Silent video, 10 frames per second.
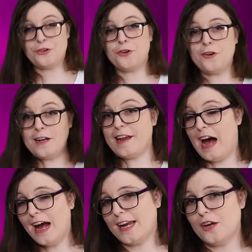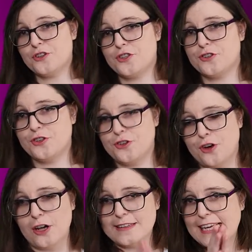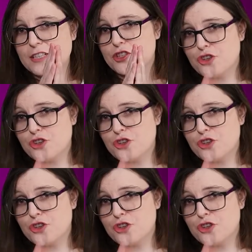Truly, I assure you, unless